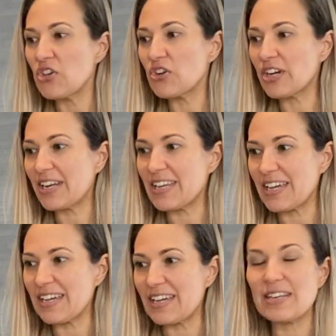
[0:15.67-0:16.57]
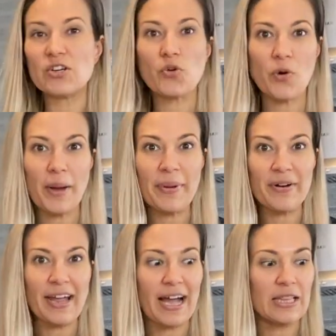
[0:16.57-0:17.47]
you're gonna need
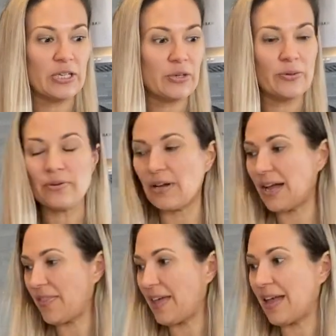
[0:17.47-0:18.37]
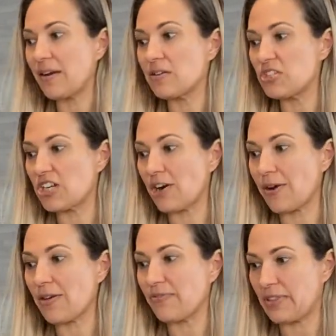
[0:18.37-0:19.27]
cranberry aloe, and then
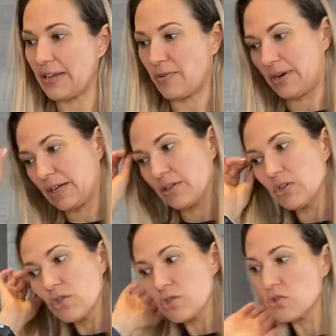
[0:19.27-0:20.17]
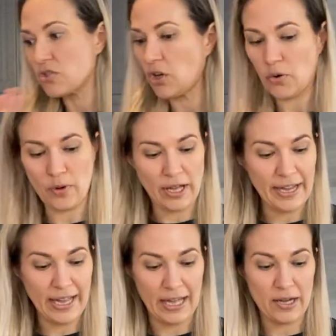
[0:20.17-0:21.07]
cherry flavoring. So I
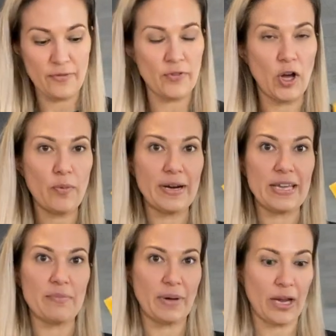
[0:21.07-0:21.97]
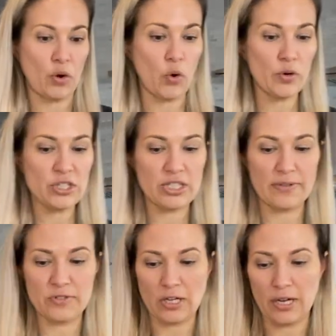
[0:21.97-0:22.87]
have already my orange
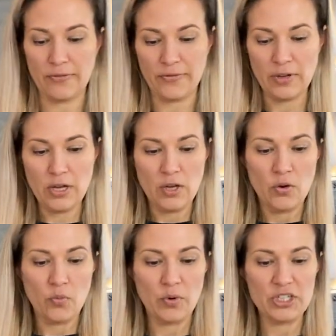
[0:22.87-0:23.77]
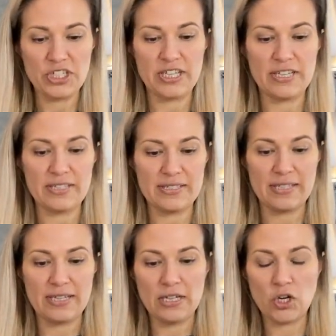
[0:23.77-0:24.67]
liftoff, which is
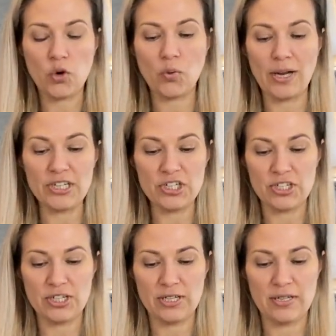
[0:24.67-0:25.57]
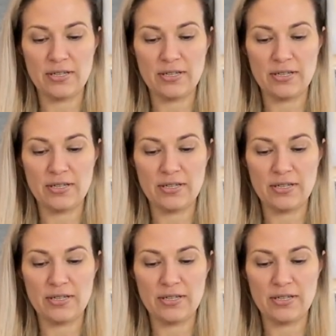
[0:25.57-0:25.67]
crushed